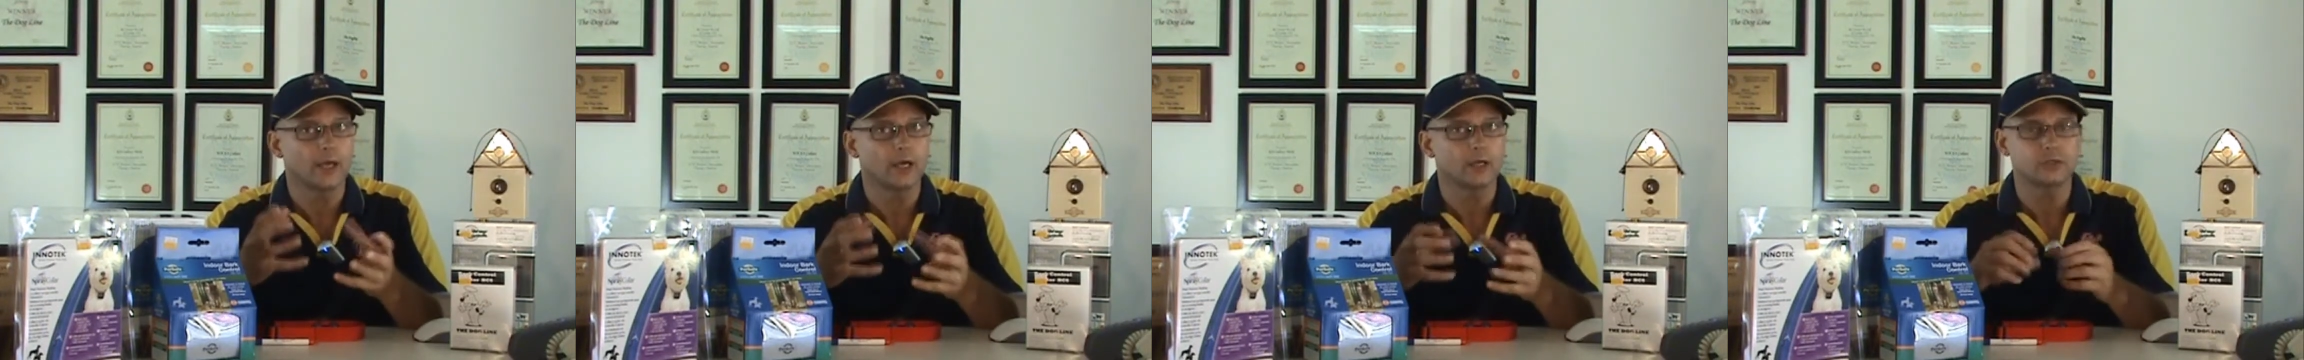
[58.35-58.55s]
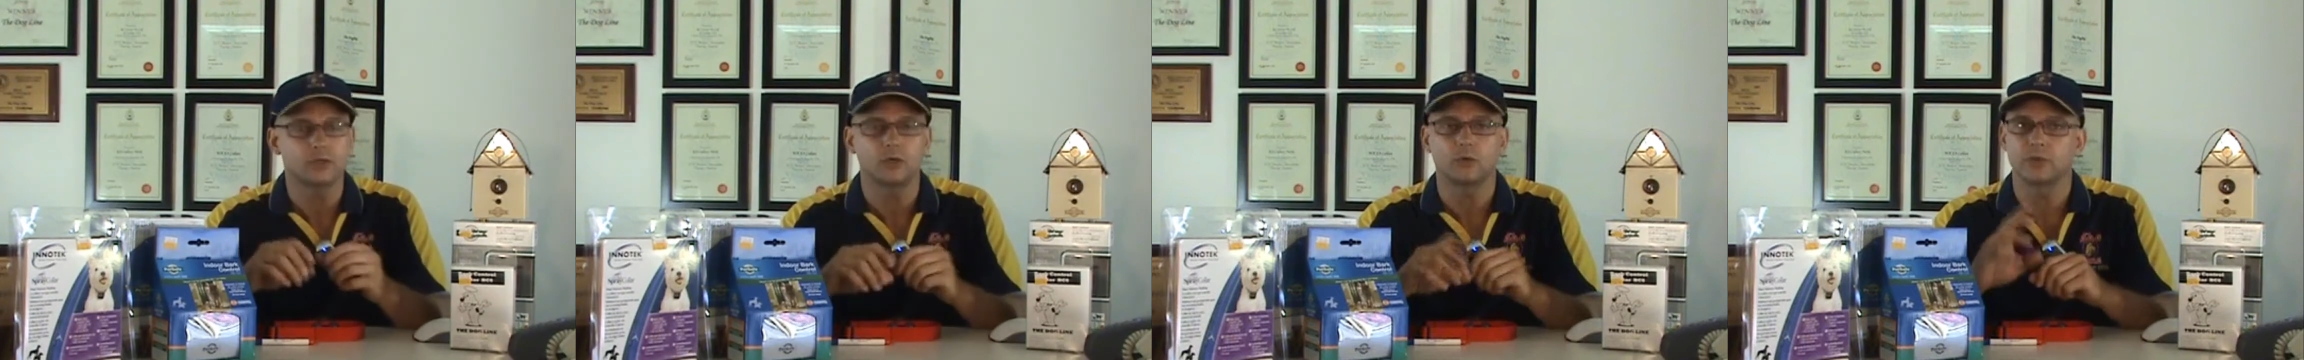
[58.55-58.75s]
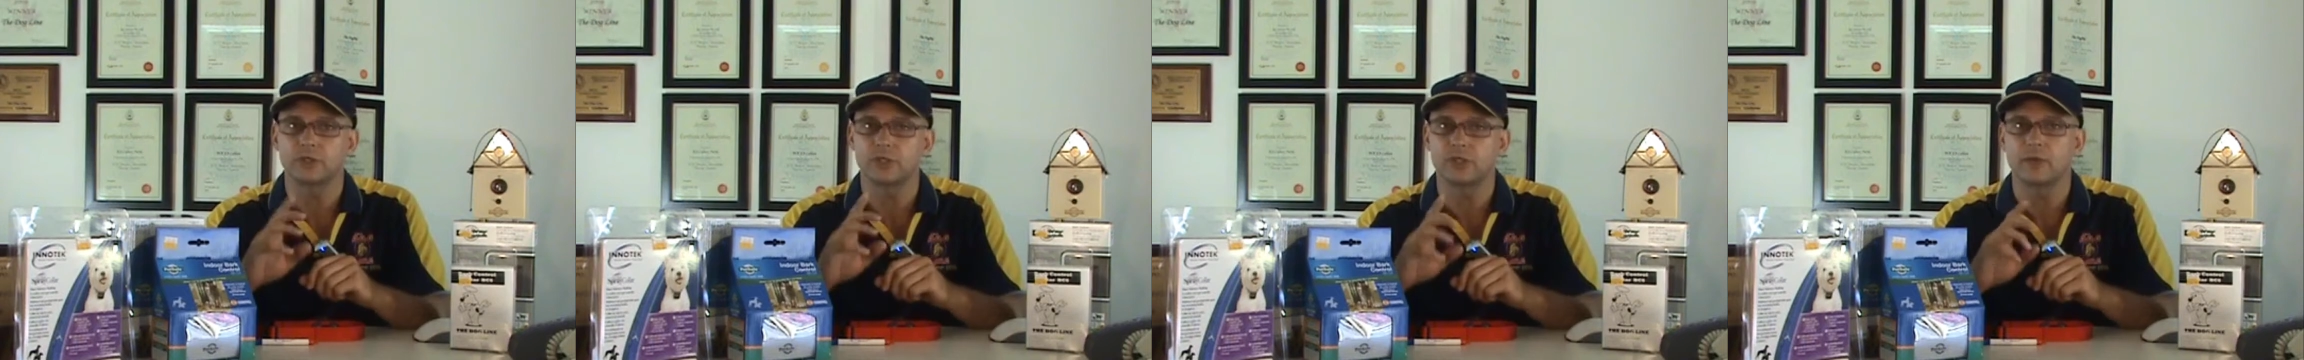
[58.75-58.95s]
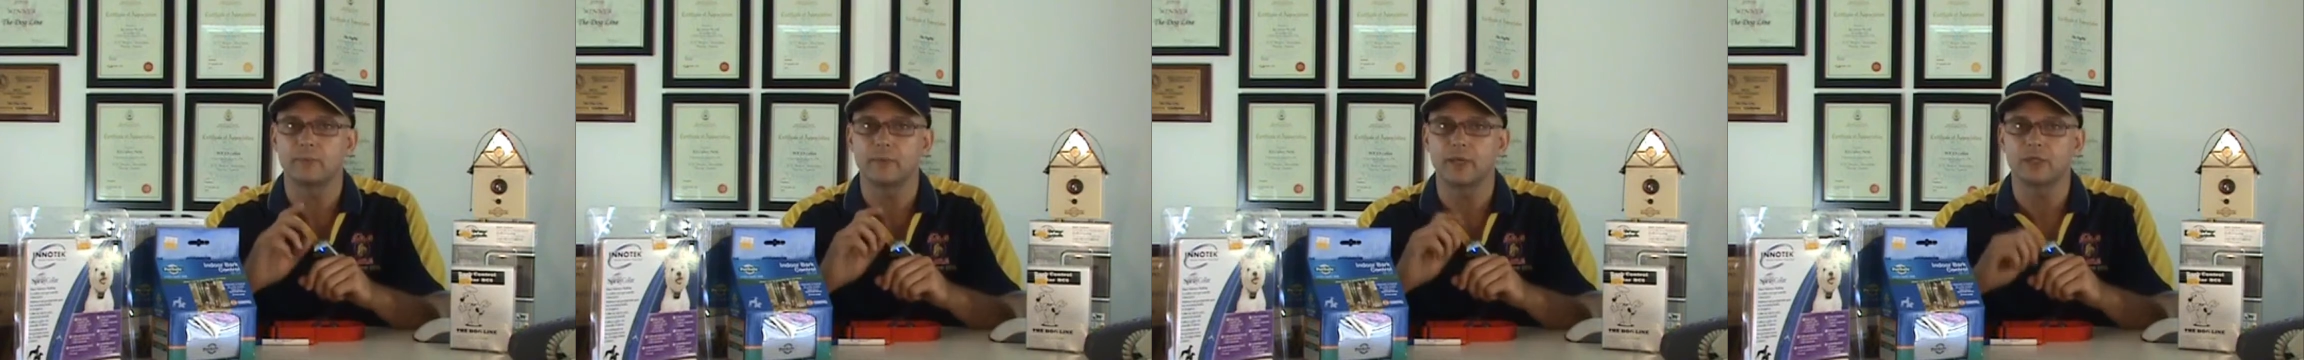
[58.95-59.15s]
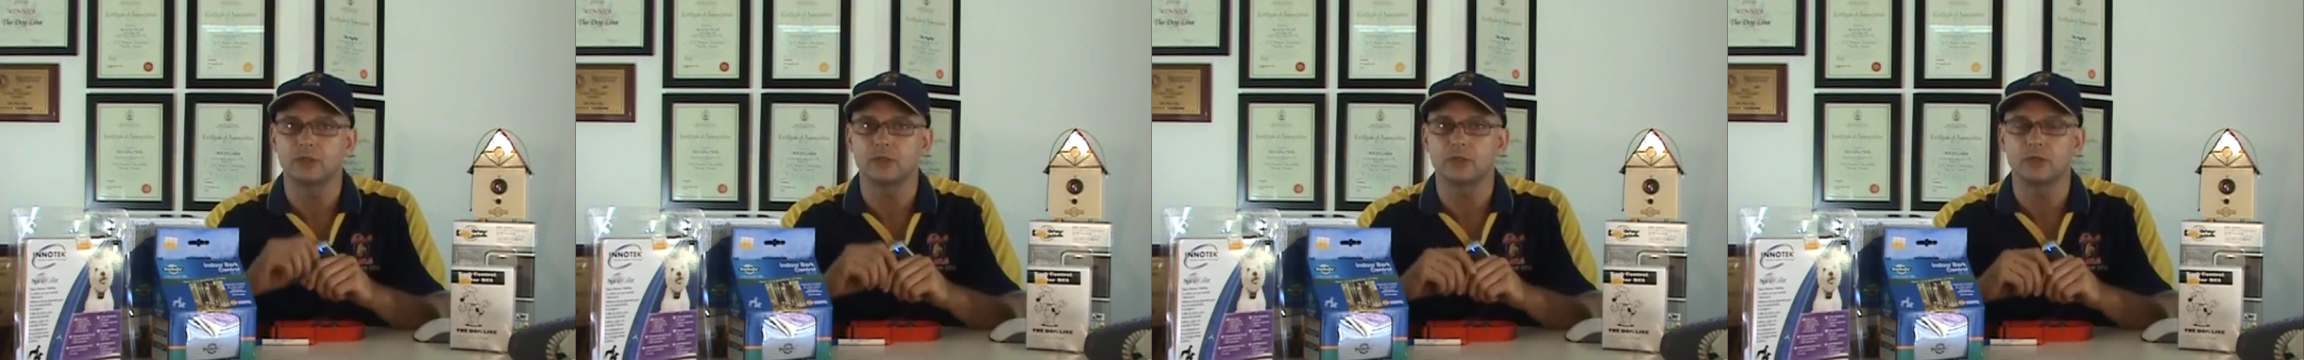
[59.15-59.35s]
household, which they're
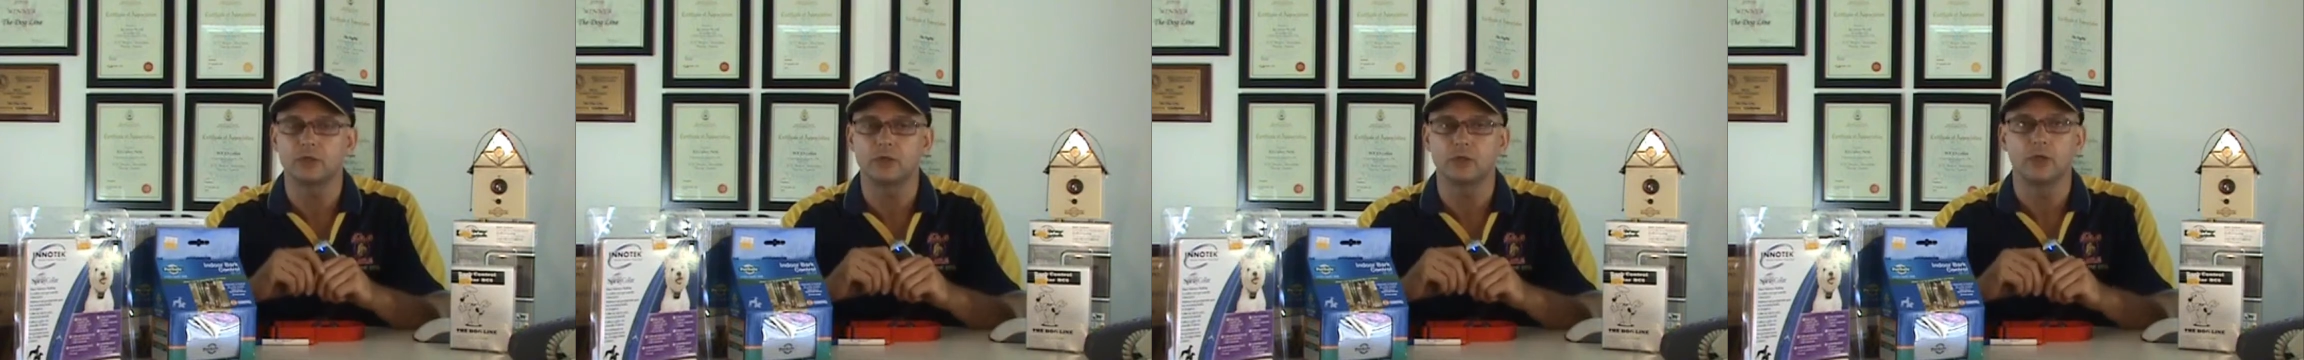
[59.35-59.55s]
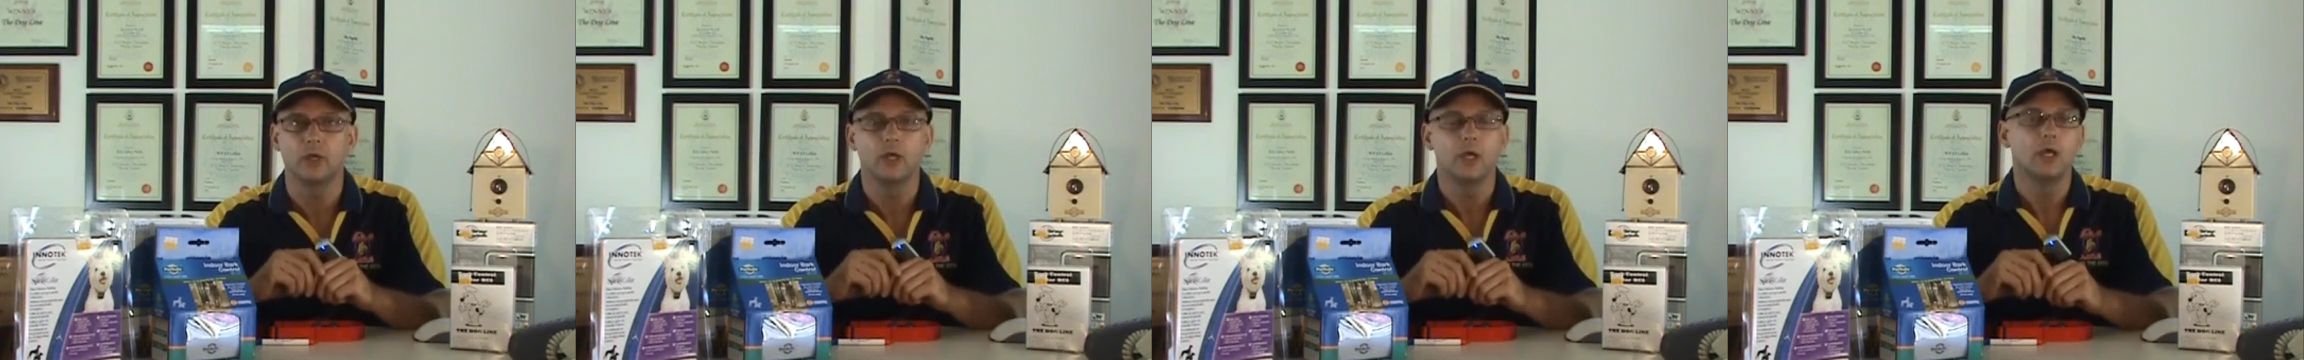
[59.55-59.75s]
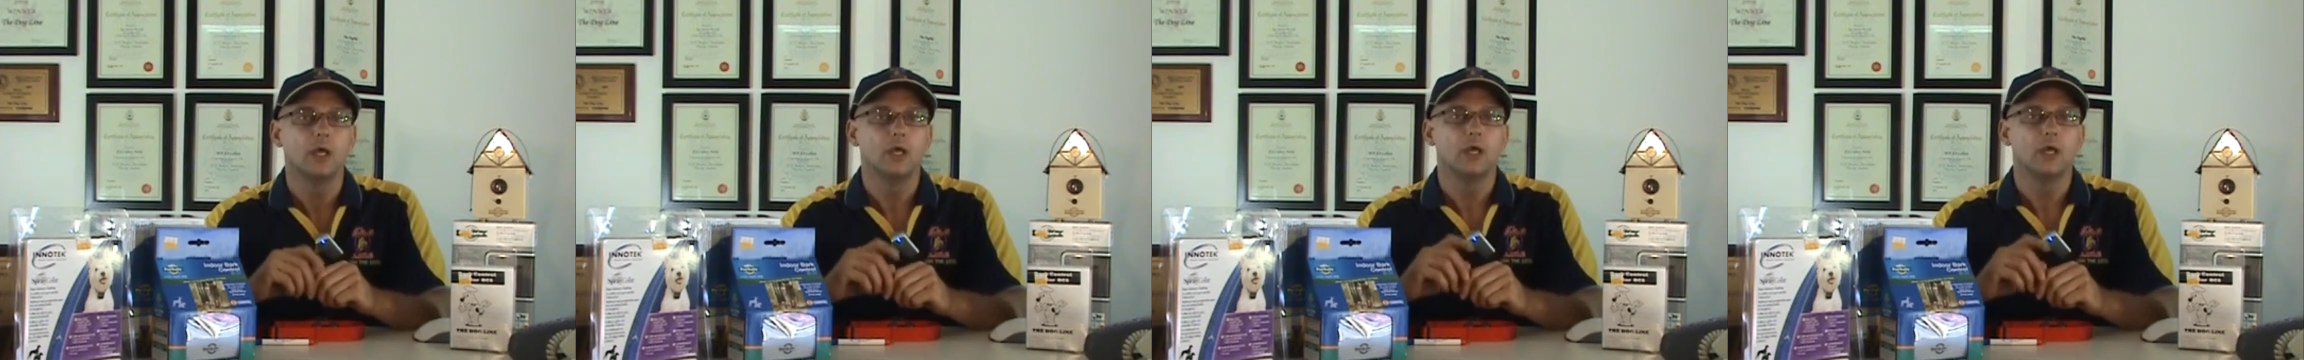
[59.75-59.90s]
meant to do.